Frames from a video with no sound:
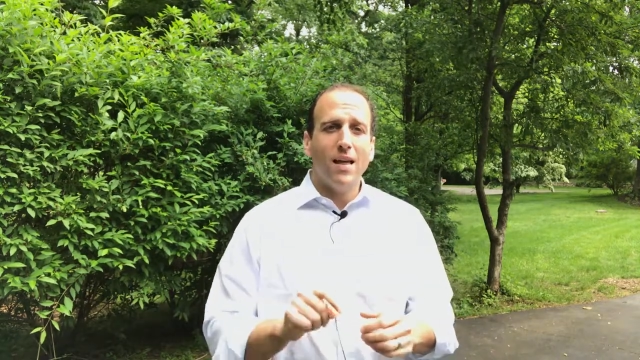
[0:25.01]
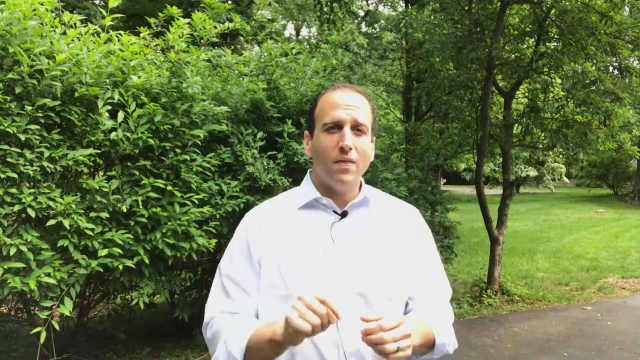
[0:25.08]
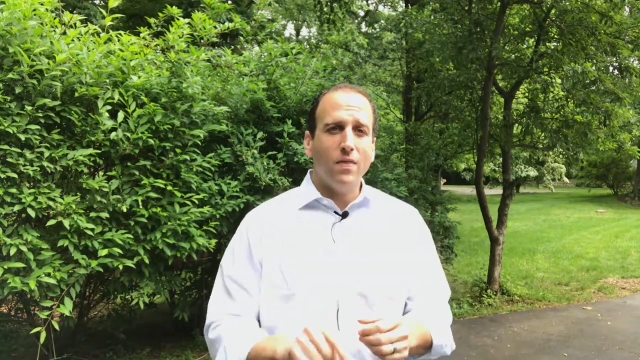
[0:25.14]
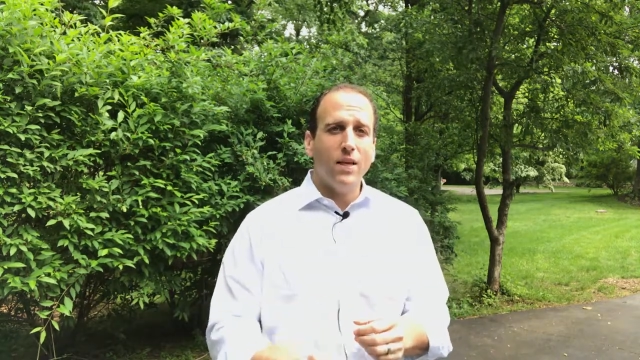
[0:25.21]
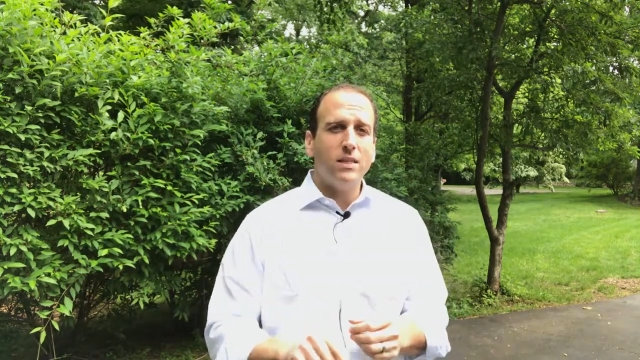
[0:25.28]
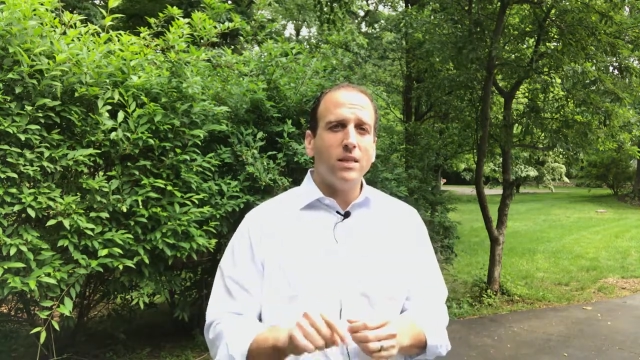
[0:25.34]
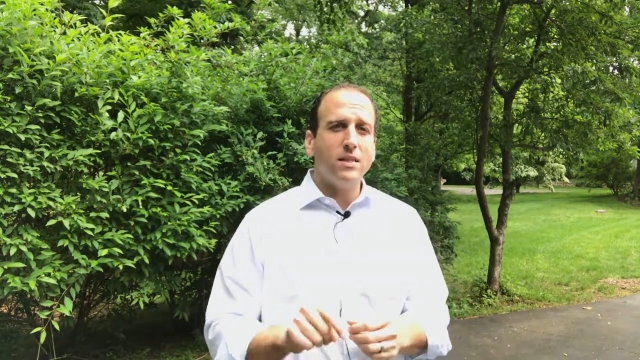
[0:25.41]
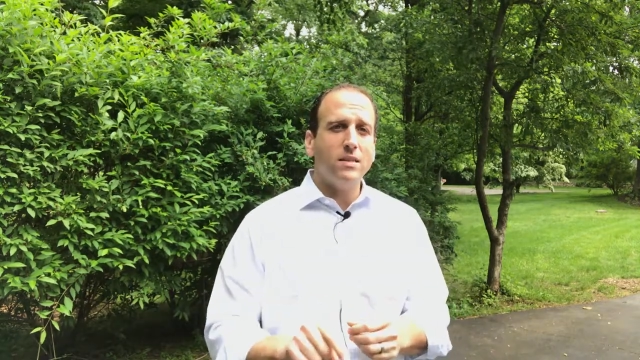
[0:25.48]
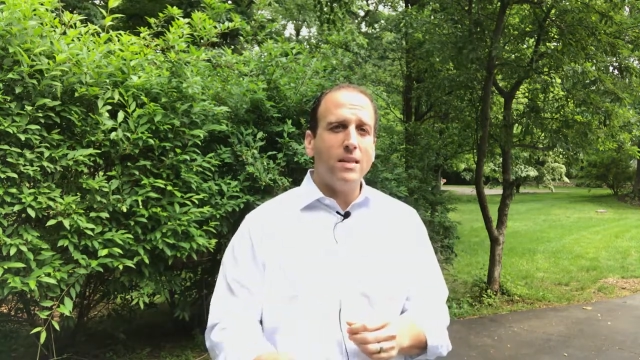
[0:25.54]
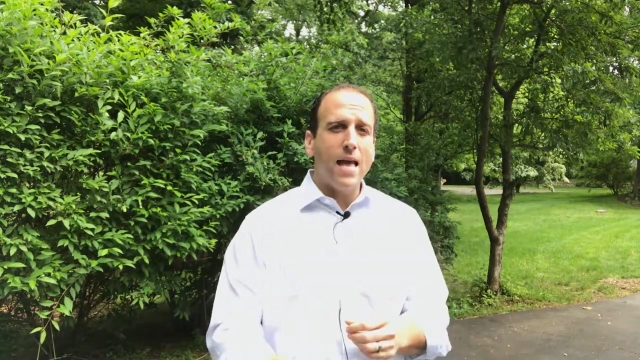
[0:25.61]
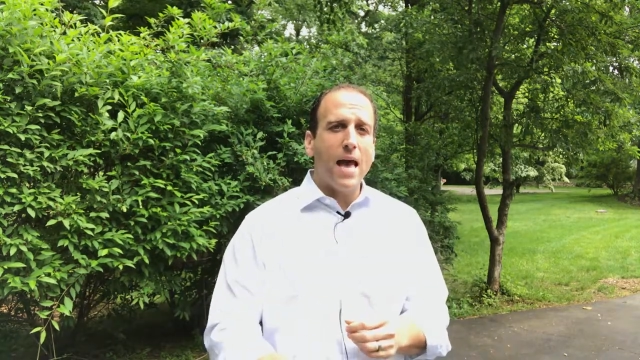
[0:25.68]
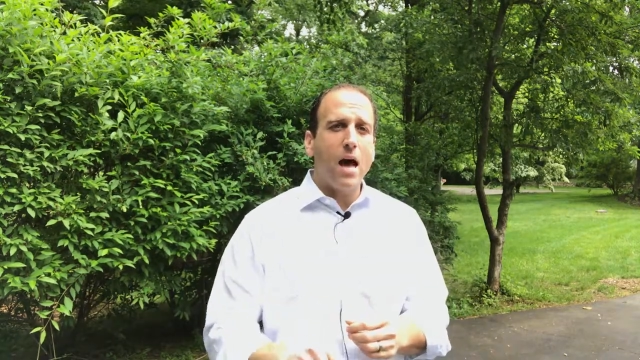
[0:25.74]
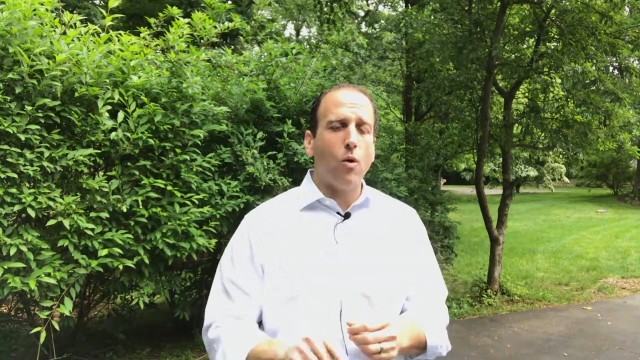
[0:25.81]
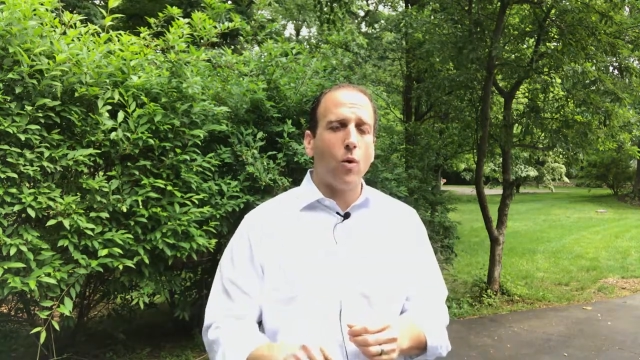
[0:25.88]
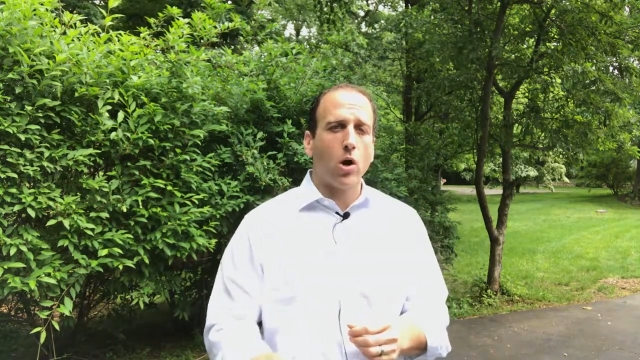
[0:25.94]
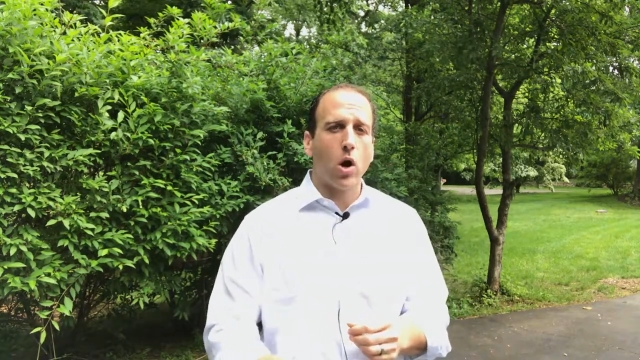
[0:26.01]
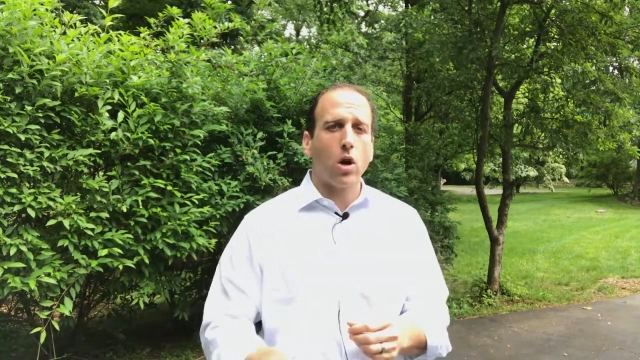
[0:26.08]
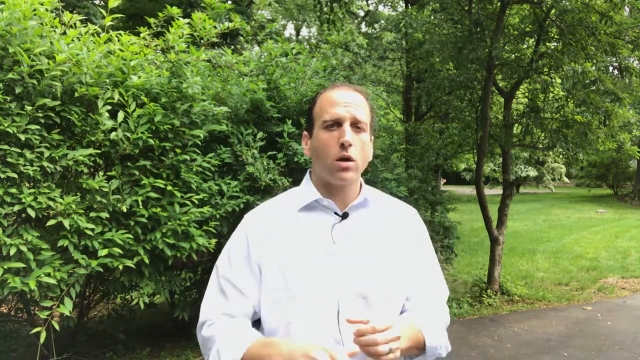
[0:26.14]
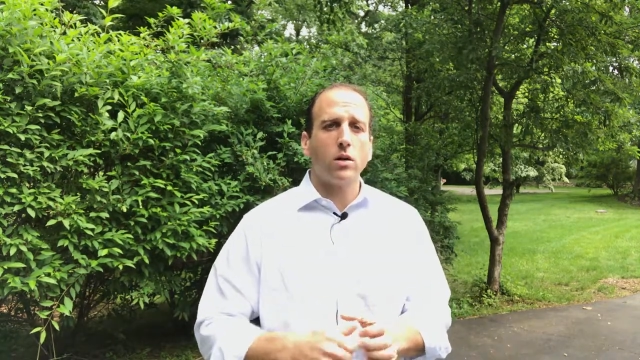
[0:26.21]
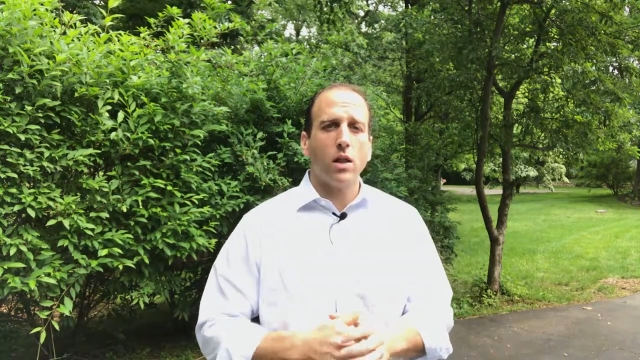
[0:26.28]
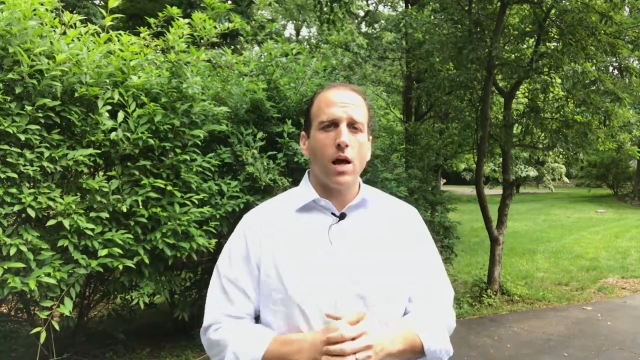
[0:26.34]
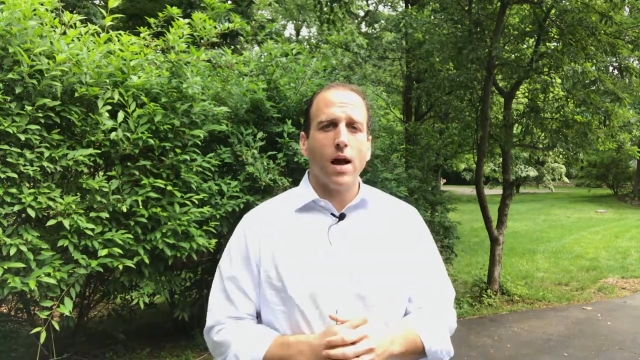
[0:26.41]
this is now when our
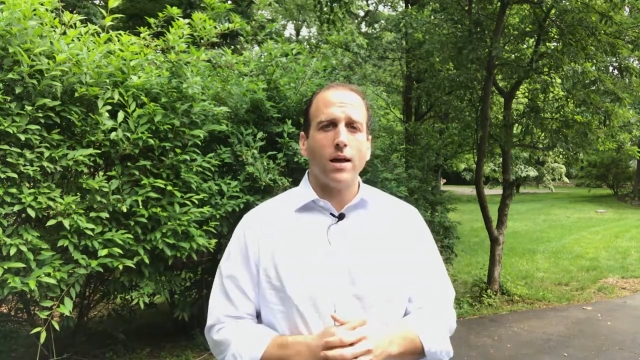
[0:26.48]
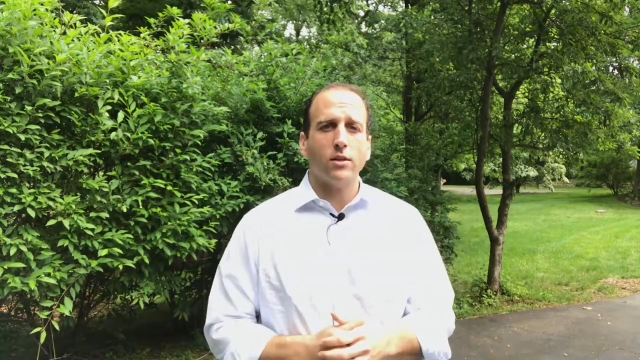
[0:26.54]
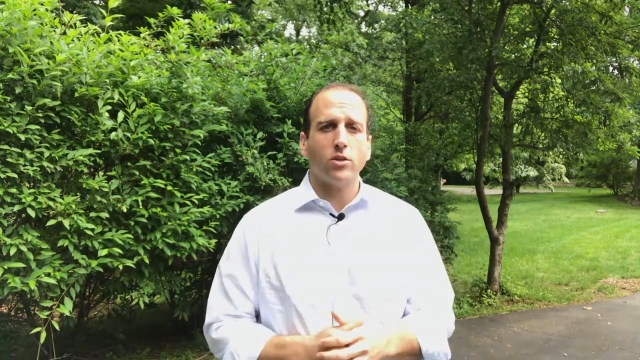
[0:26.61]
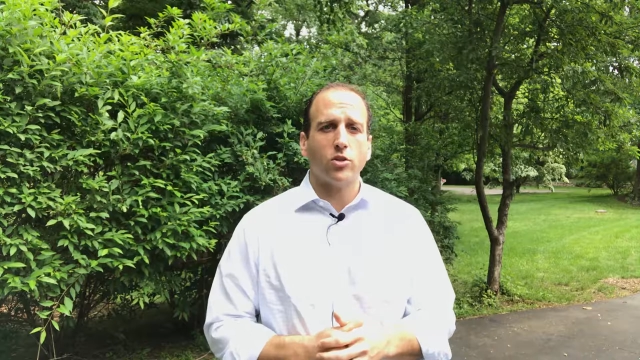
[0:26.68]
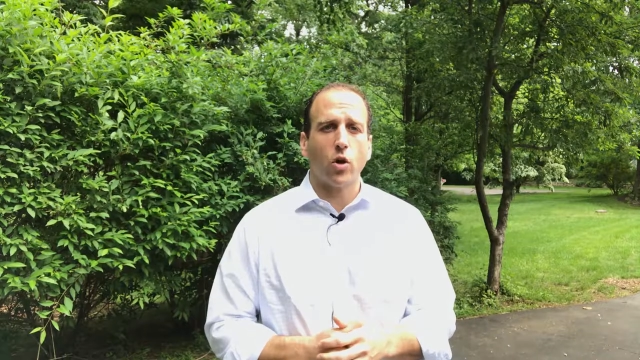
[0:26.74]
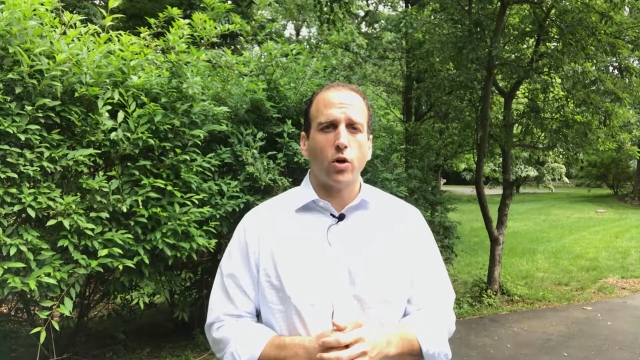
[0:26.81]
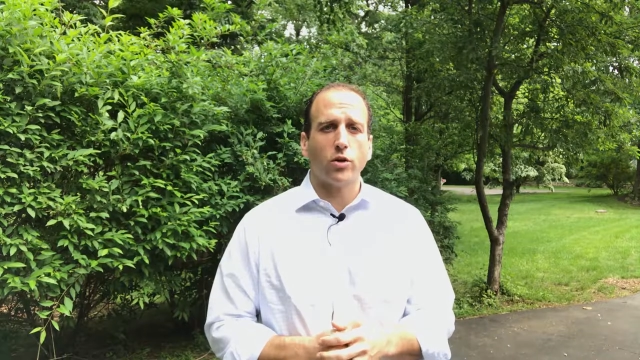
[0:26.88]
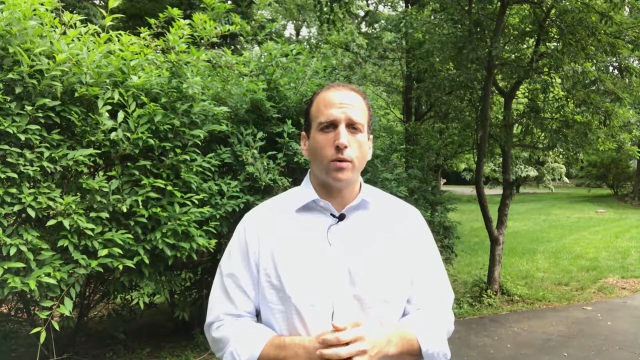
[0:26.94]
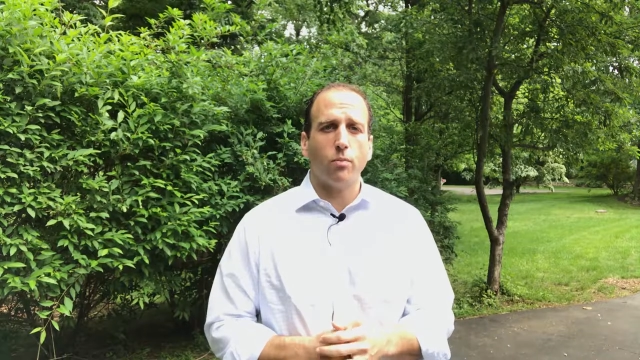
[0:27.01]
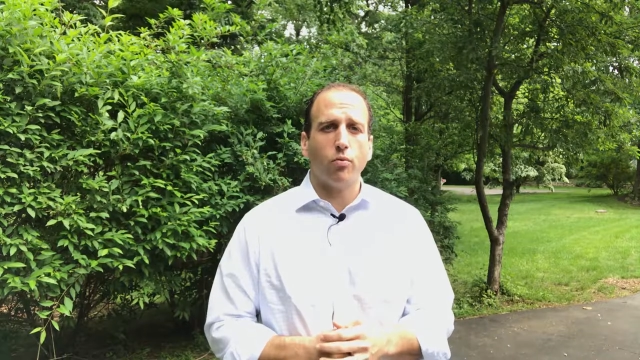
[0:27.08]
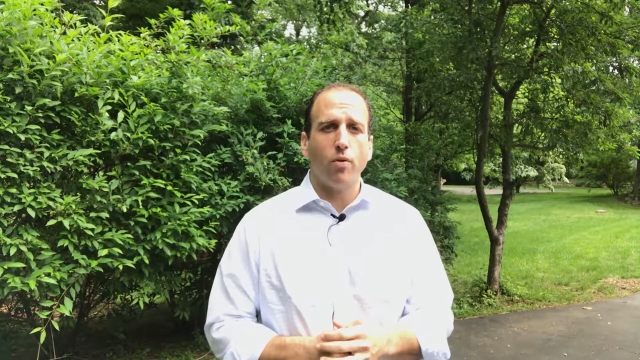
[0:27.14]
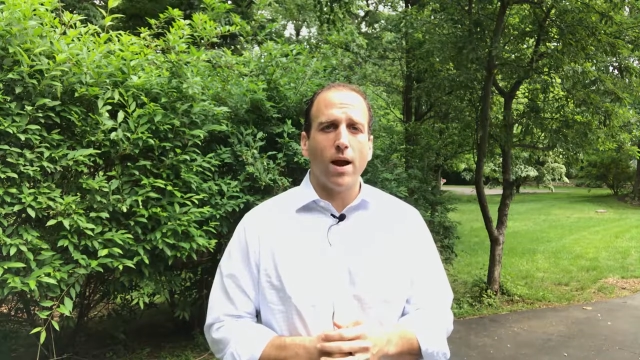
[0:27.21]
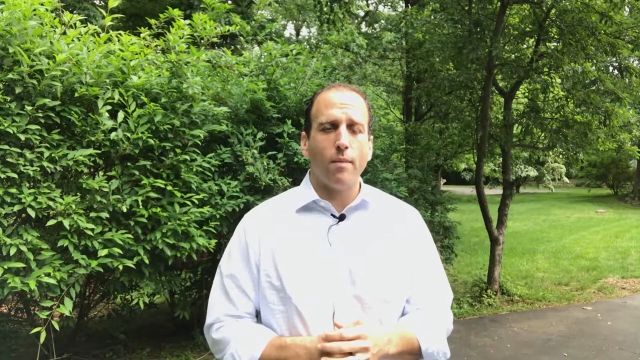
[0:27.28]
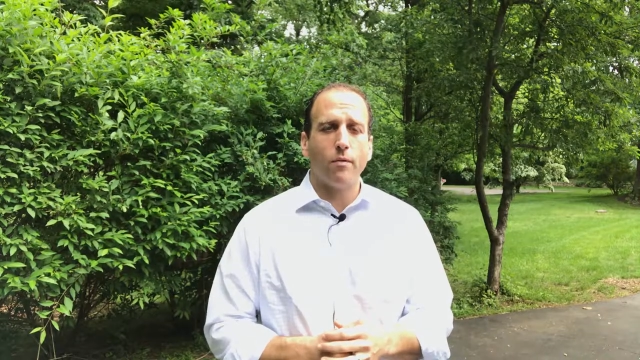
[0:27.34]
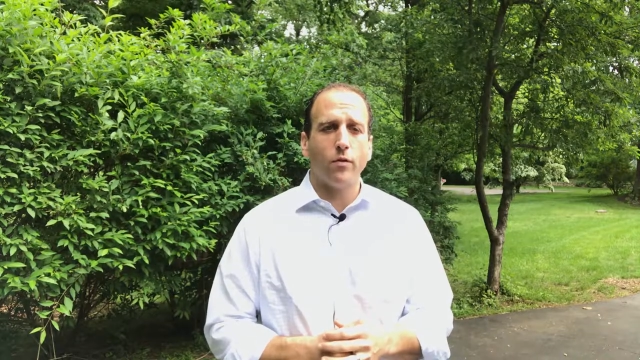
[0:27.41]
clients start to prep